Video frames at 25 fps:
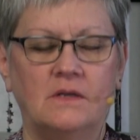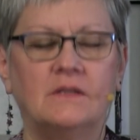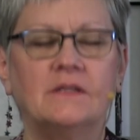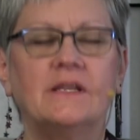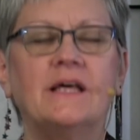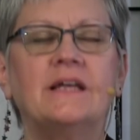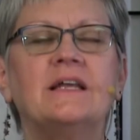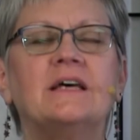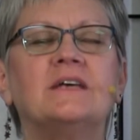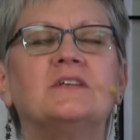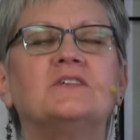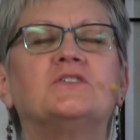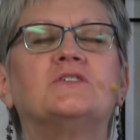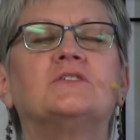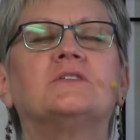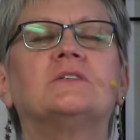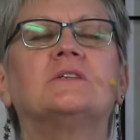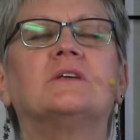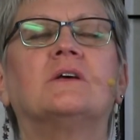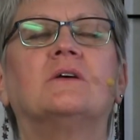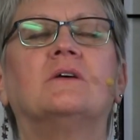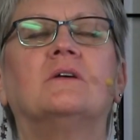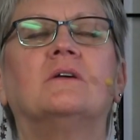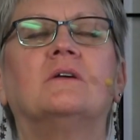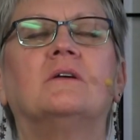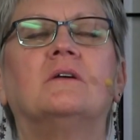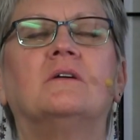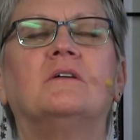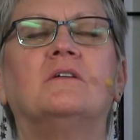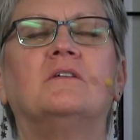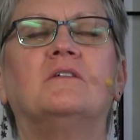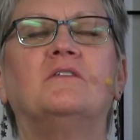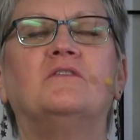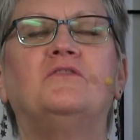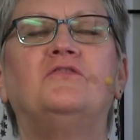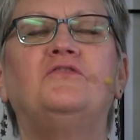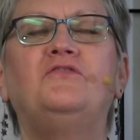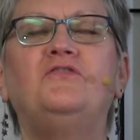Let us
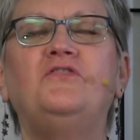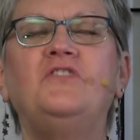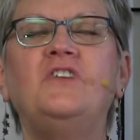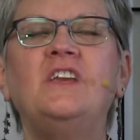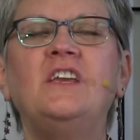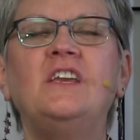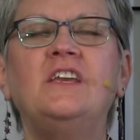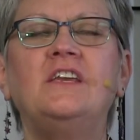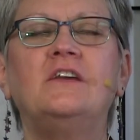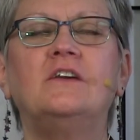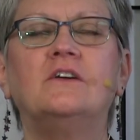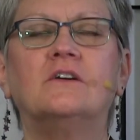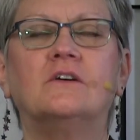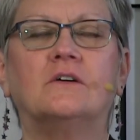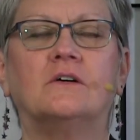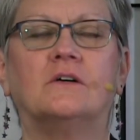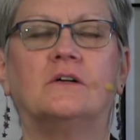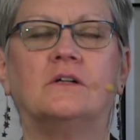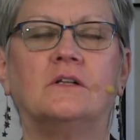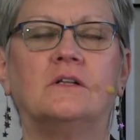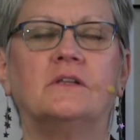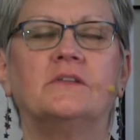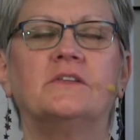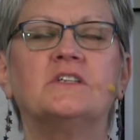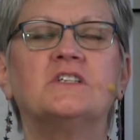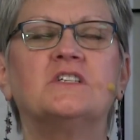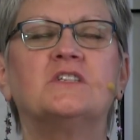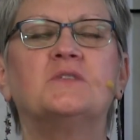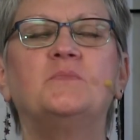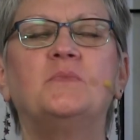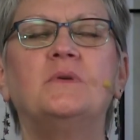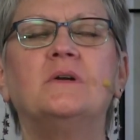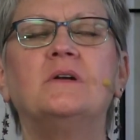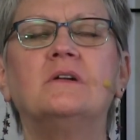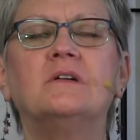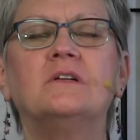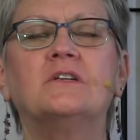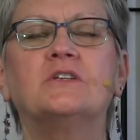feel the
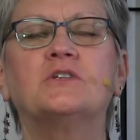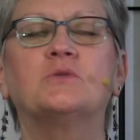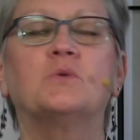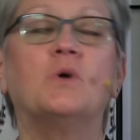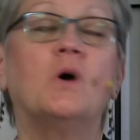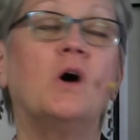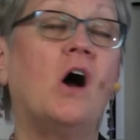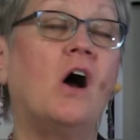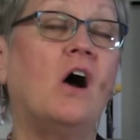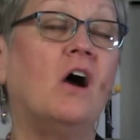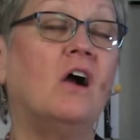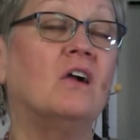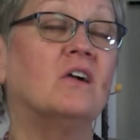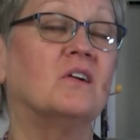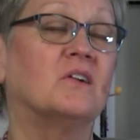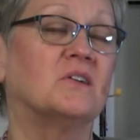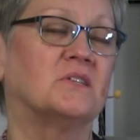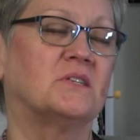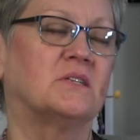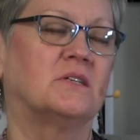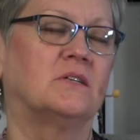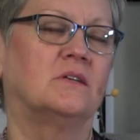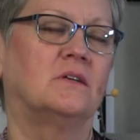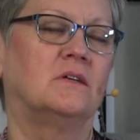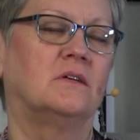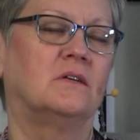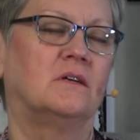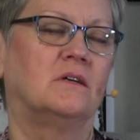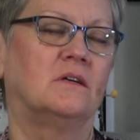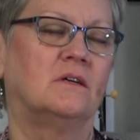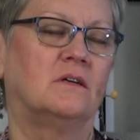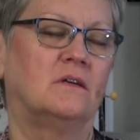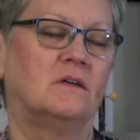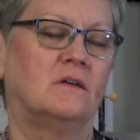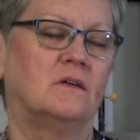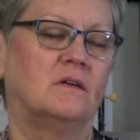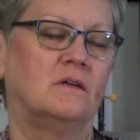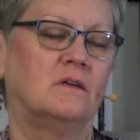spiritual heart
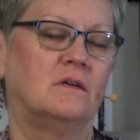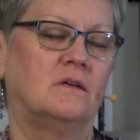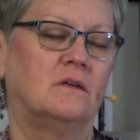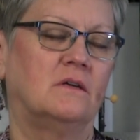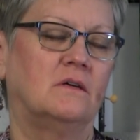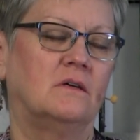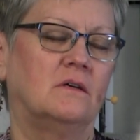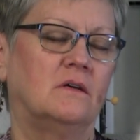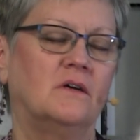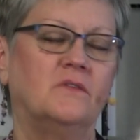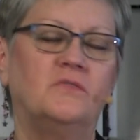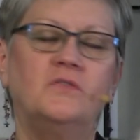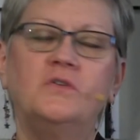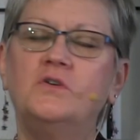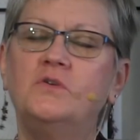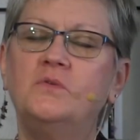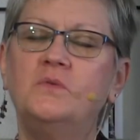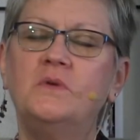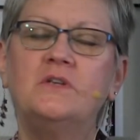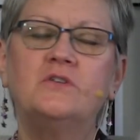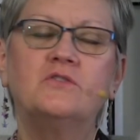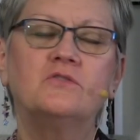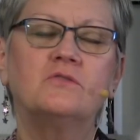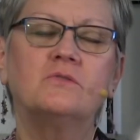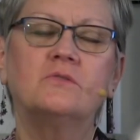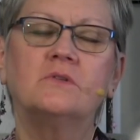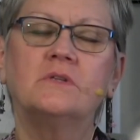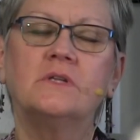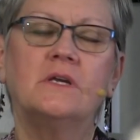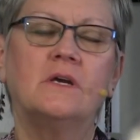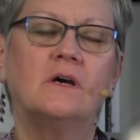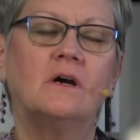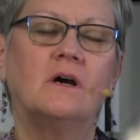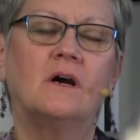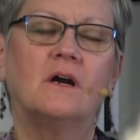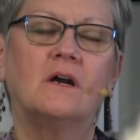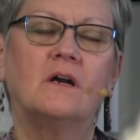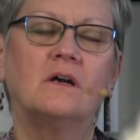of who we truly
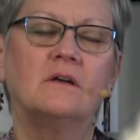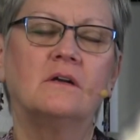are.